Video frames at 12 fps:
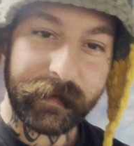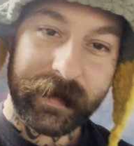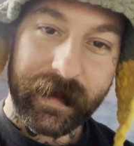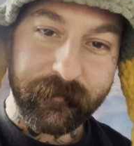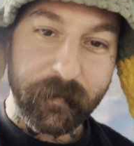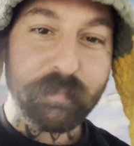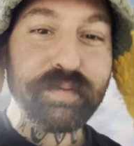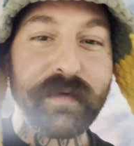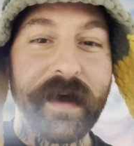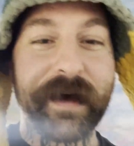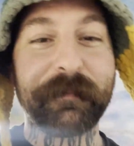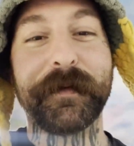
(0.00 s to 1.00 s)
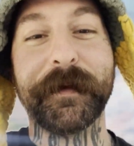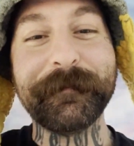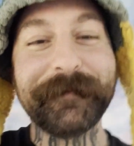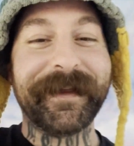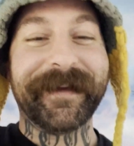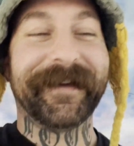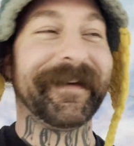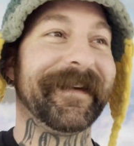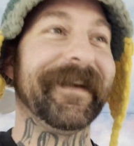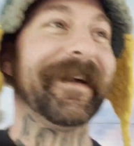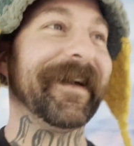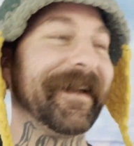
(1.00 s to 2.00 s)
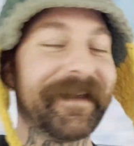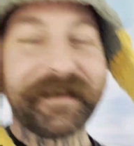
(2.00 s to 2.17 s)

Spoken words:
we have a problem. I